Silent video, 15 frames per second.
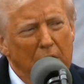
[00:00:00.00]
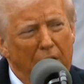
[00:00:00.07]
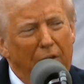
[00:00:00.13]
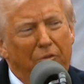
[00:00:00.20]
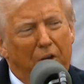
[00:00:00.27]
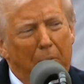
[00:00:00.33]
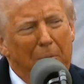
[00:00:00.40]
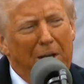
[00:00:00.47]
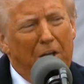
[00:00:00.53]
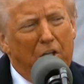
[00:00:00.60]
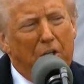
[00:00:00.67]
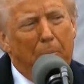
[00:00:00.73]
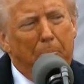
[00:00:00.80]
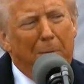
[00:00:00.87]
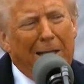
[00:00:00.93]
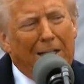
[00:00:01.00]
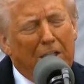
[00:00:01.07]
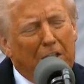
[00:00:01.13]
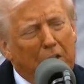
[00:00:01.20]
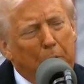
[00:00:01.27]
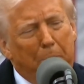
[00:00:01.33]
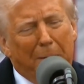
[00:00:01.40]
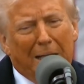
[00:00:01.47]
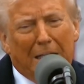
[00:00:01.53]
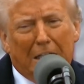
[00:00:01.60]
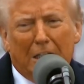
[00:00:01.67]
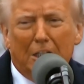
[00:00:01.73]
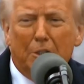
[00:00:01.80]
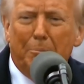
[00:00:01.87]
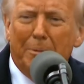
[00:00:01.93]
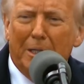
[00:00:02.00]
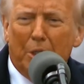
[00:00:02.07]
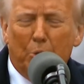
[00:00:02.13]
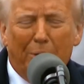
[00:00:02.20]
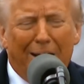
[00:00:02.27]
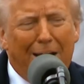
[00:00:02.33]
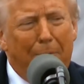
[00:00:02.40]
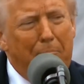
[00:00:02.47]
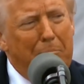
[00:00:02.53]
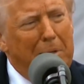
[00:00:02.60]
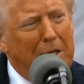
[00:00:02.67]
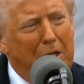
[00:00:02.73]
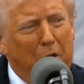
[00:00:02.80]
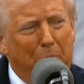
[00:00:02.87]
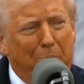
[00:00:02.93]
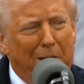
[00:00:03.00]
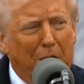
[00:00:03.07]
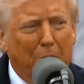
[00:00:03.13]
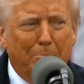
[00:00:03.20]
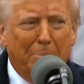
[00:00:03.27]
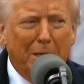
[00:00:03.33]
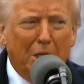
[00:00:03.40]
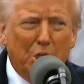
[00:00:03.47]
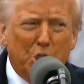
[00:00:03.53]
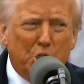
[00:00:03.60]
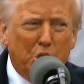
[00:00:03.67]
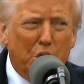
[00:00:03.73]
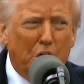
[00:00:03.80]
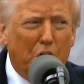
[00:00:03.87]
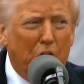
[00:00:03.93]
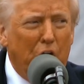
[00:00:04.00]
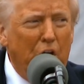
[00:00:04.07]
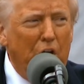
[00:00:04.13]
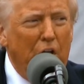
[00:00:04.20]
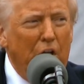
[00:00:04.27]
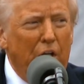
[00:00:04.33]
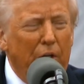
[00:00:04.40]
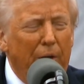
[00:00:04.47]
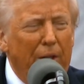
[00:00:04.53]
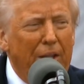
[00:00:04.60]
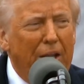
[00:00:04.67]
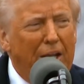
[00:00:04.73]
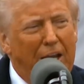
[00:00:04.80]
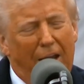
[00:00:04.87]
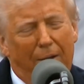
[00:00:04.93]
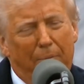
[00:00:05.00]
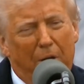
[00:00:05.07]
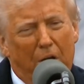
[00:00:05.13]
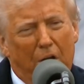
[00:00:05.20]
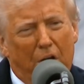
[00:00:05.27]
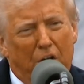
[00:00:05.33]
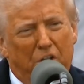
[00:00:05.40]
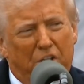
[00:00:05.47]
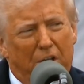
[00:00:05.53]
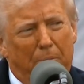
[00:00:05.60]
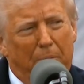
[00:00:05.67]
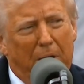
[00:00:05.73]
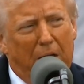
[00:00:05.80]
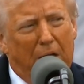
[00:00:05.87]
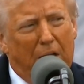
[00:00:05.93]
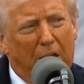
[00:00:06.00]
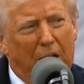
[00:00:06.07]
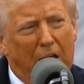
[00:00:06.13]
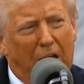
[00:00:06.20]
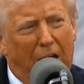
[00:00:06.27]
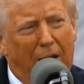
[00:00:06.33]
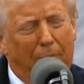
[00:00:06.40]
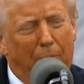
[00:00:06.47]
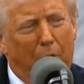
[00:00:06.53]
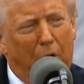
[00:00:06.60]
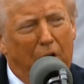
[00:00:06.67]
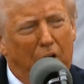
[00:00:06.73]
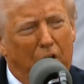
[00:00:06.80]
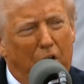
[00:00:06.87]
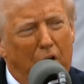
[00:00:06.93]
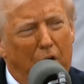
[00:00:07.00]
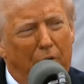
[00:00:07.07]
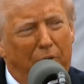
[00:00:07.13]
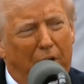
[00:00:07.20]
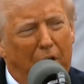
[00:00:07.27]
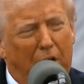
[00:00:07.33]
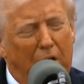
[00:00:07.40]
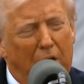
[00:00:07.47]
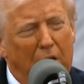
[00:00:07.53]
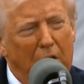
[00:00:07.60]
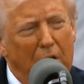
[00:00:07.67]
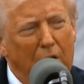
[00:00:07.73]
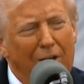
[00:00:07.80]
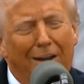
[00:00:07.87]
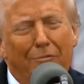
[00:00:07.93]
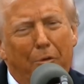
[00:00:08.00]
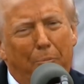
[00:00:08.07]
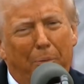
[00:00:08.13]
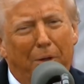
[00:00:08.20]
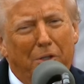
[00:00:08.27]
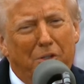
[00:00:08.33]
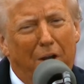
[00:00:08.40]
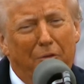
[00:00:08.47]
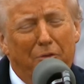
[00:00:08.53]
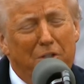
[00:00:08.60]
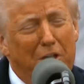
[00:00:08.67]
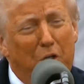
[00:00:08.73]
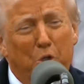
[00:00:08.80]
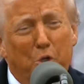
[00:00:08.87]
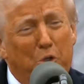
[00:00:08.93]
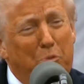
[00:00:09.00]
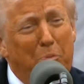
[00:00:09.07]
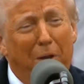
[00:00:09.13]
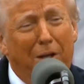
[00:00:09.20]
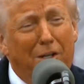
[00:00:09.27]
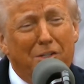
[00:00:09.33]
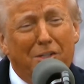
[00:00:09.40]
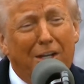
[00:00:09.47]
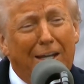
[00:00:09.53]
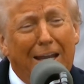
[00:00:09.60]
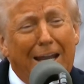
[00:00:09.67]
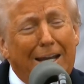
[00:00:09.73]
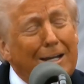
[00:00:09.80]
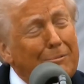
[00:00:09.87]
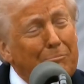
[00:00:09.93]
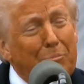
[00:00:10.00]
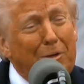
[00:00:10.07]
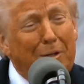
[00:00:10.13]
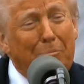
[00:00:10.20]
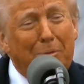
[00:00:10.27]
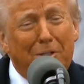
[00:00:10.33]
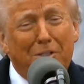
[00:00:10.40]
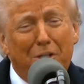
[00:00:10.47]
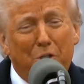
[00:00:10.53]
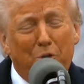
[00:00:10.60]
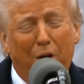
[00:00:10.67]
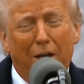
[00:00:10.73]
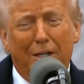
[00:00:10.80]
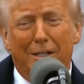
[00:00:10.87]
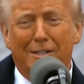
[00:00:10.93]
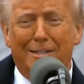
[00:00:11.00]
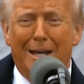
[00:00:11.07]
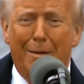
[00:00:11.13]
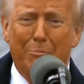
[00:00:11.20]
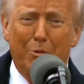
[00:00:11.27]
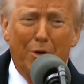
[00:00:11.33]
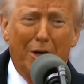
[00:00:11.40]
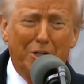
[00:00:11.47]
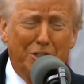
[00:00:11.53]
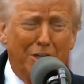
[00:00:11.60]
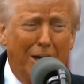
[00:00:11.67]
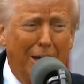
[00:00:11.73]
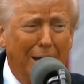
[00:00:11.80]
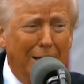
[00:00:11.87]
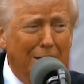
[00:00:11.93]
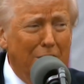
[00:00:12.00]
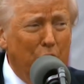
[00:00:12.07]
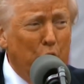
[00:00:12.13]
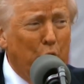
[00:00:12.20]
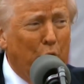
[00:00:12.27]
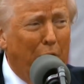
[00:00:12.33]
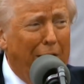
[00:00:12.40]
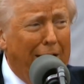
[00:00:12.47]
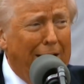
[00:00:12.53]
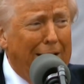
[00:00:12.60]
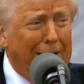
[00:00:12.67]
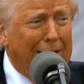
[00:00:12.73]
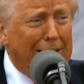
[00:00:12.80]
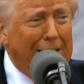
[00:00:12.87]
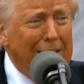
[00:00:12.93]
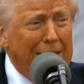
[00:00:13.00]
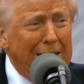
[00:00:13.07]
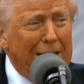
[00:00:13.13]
they've committed to build. We're going to build, sir. And they came here to see me, and wanted to know if they could have a press conference. I do as many as I can. I'm pretty busy trying to stop Russia and Ukraine and